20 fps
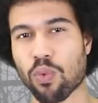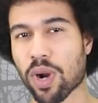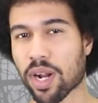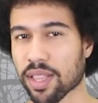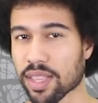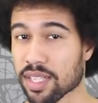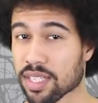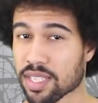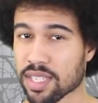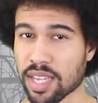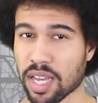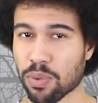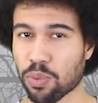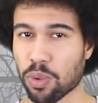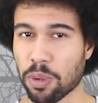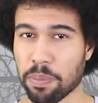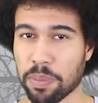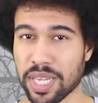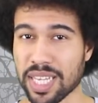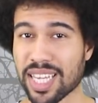where the sun
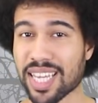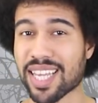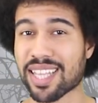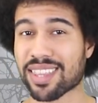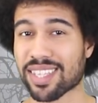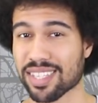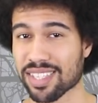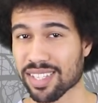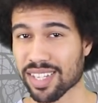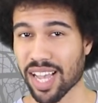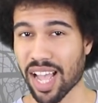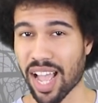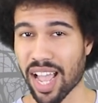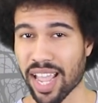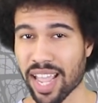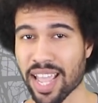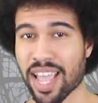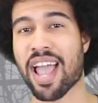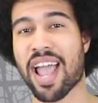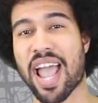would be in the
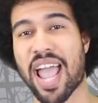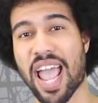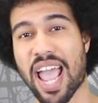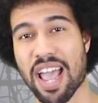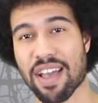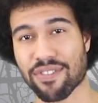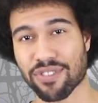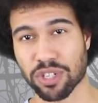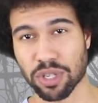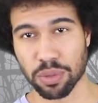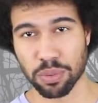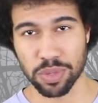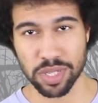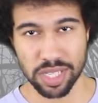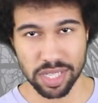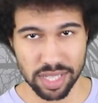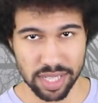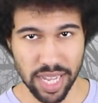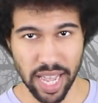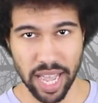sky after it
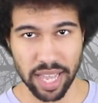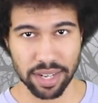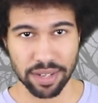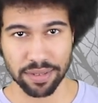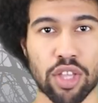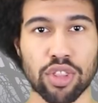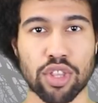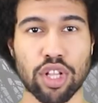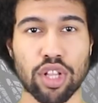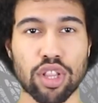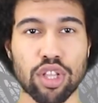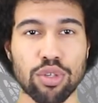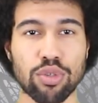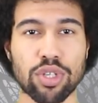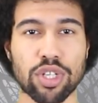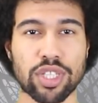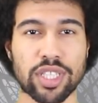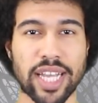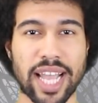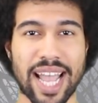was set. The
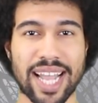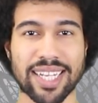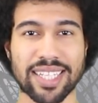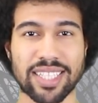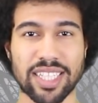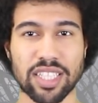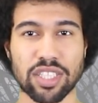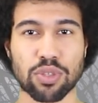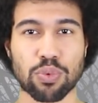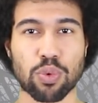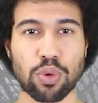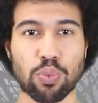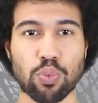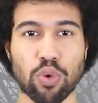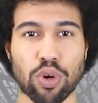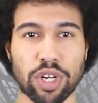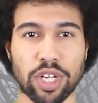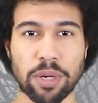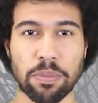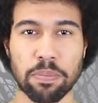lunar tack disc would work